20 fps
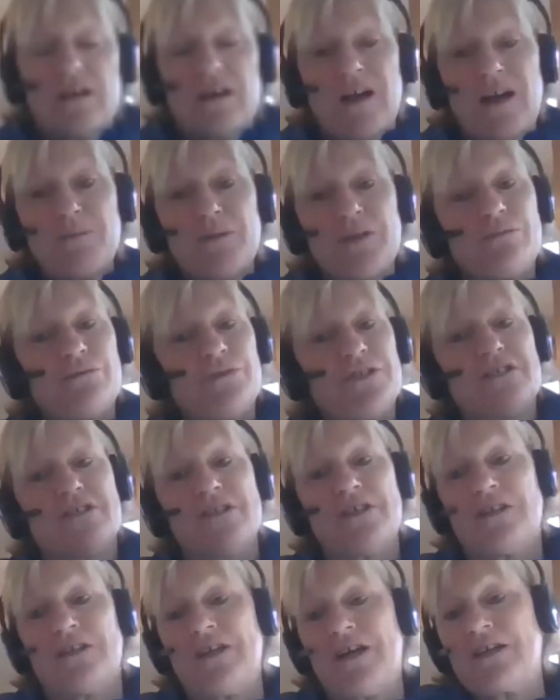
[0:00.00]
I mean, we
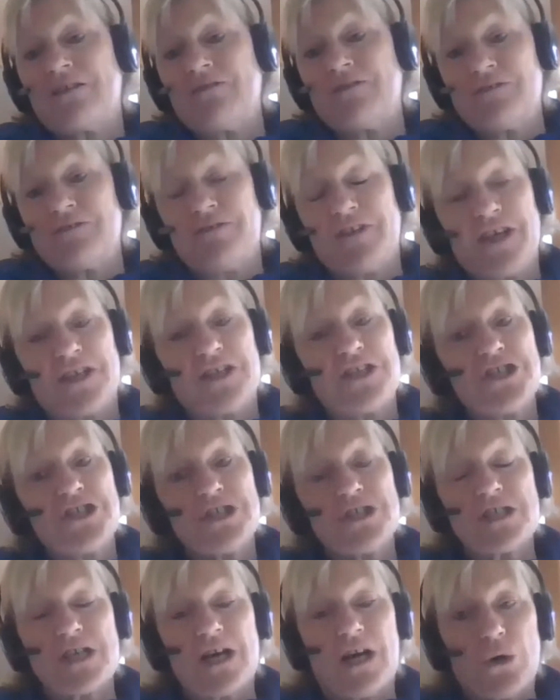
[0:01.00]
see a lot of
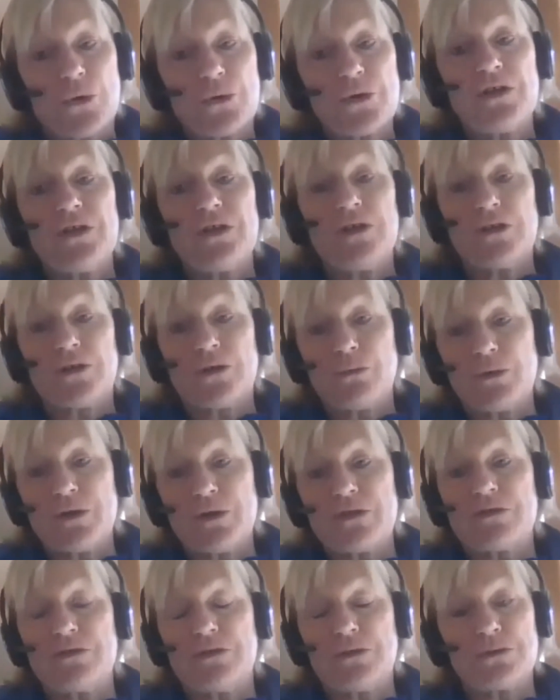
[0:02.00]
advantages out here
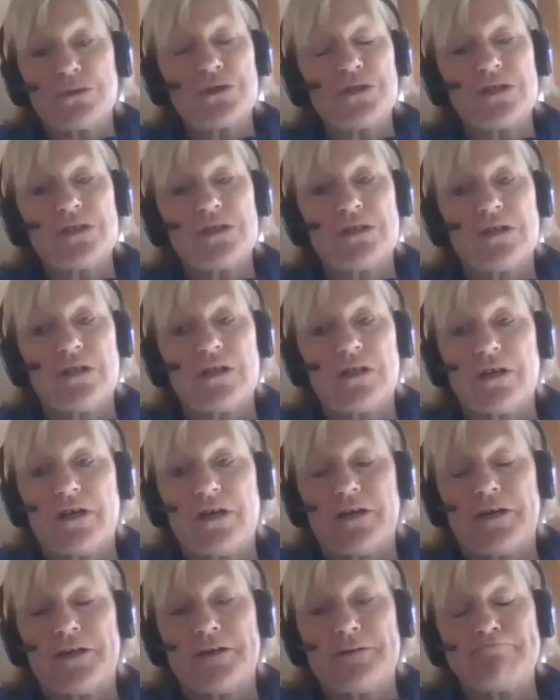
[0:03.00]
with no-till.
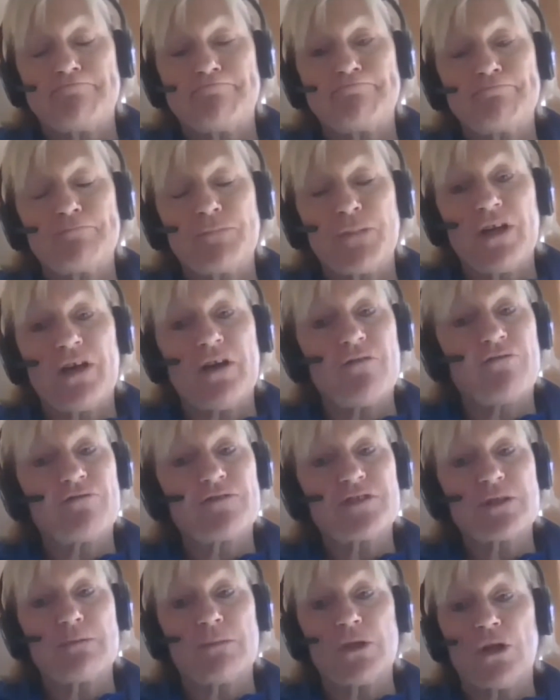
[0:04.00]
We have
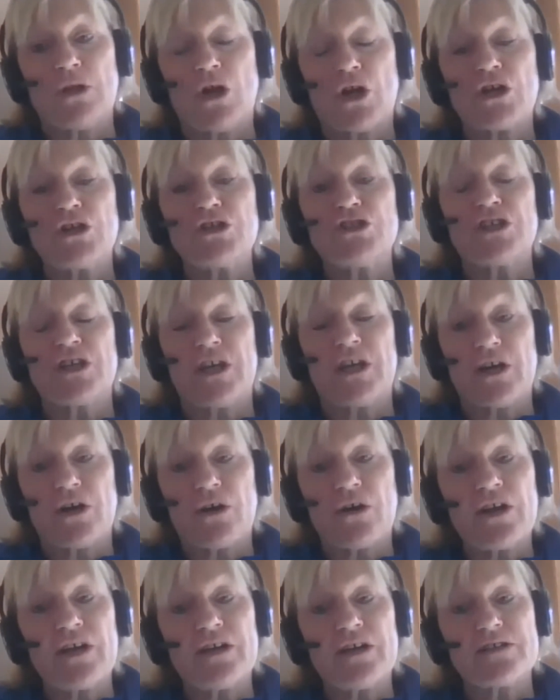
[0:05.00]
some large
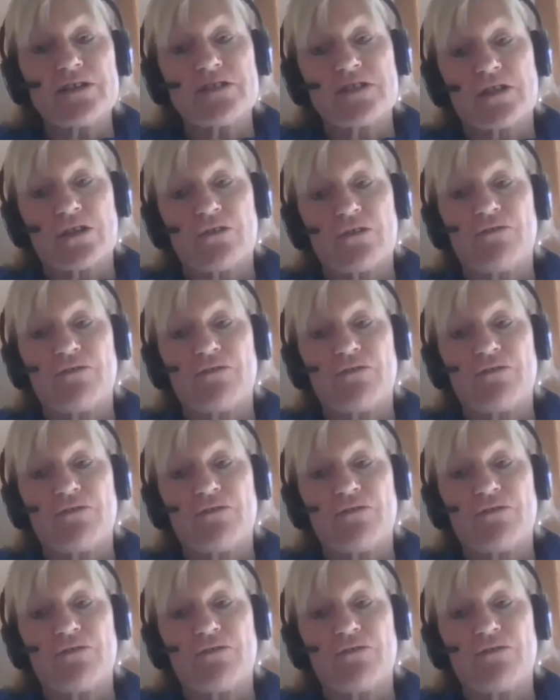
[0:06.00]
areas that are